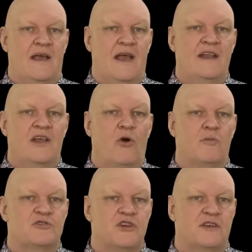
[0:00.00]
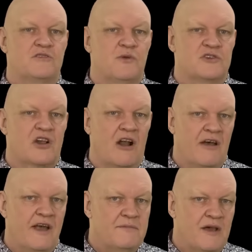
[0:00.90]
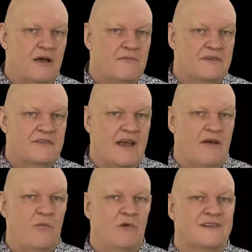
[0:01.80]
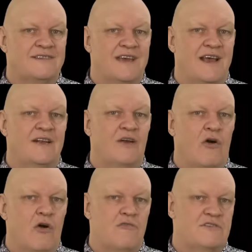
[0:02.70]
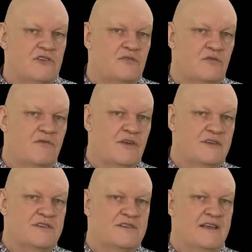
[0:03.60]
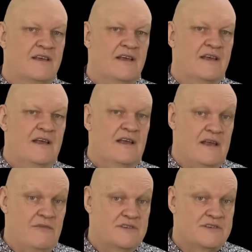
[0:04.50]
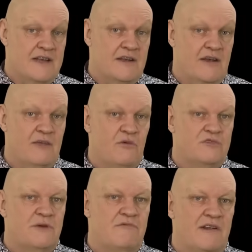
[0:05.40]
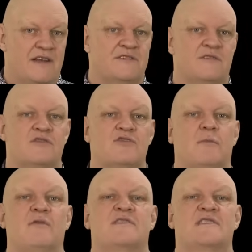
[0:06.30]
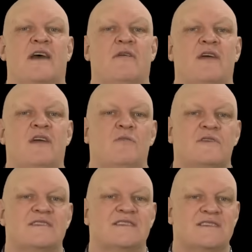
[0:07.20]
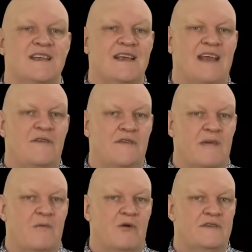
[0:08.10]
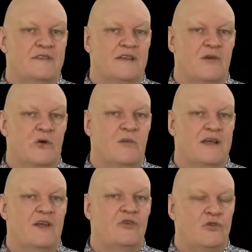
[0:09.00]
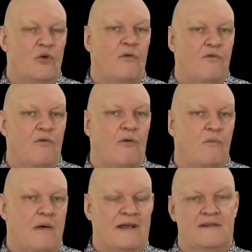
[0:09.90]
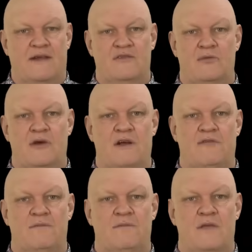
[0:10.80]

Any objects which climbed up the tower would attain a horizontal velocity. If a satellite were to be released at the top of a tower, it would stay at that point in the orbit and not fall back down to Earth.